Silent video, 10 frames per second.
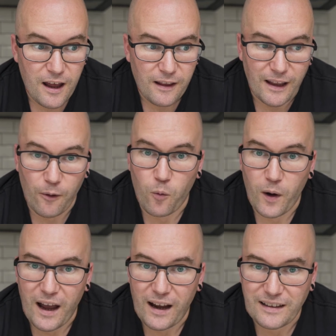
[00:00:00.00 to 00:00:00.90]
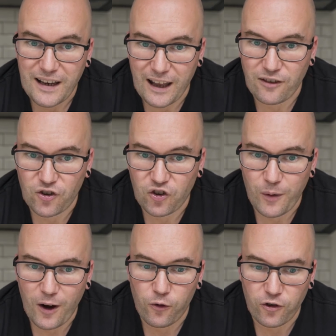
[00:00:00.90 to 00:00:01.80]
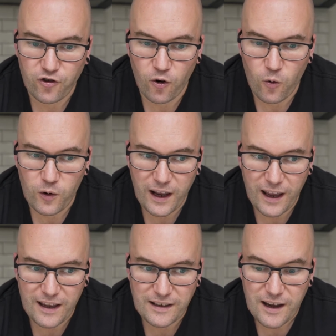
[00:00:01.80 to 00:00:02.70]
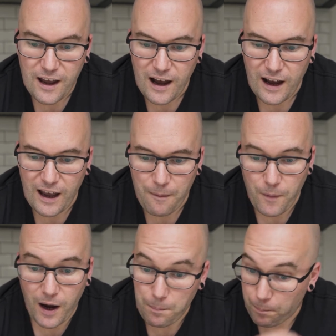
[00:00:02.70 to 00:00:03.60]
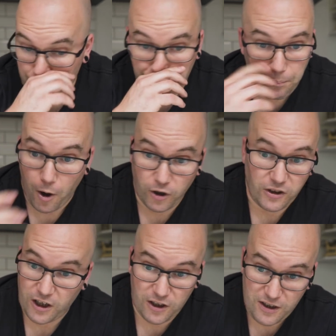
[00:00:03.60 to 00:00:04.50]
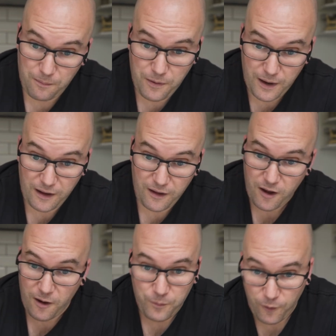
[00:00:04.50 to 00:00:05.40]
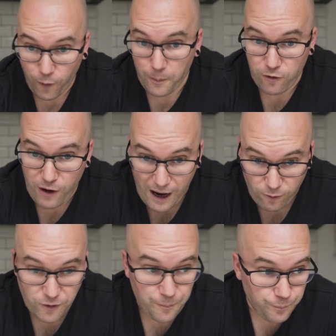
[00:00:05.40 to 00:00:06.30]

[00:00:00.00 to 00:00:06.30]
Now the way I tend to do it on the drone is I point it at something from the ground